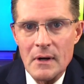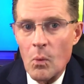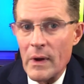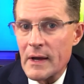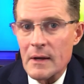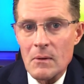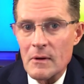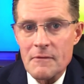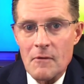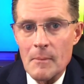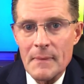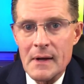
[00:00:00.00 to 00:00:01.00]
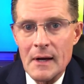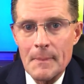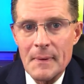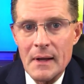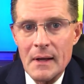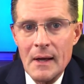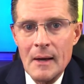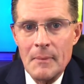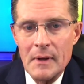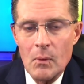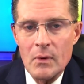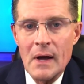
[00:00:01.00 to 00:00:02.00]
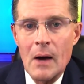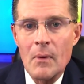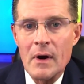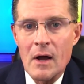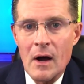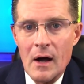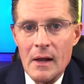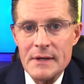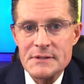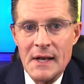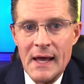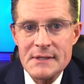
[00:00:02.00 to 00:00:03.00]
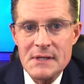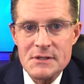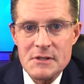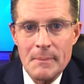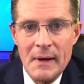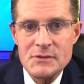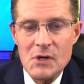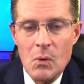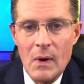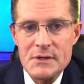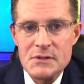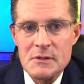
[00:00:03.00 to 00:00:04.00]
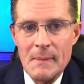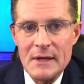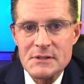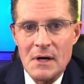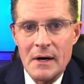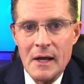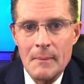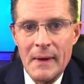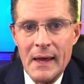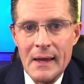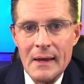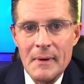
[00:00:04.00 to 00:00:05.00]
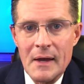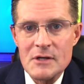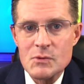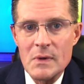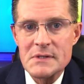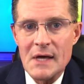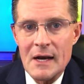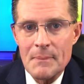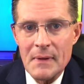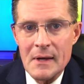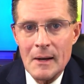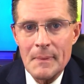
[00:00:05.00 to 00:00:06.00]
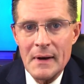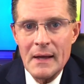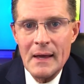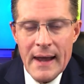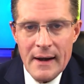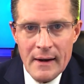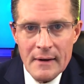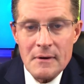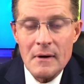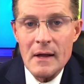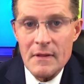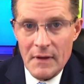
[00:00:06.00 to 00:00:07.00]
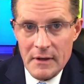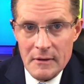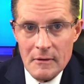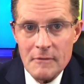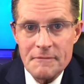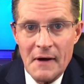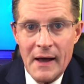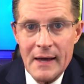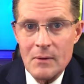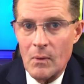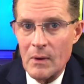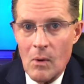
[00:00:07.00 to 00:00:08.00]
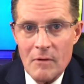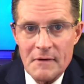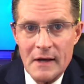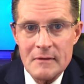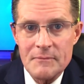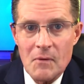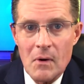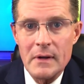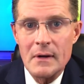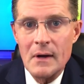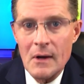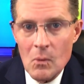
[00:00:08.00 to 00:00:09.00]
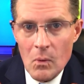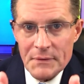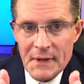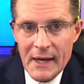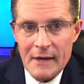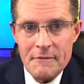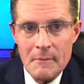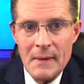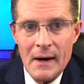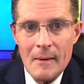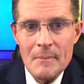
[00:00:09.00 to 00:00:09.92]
We can only form the company, but you would not want to call us and ask us a bunch of questions about starting a bank because we set up the company and an attorney that you'll find, we won't find them for you, We'll take it from there.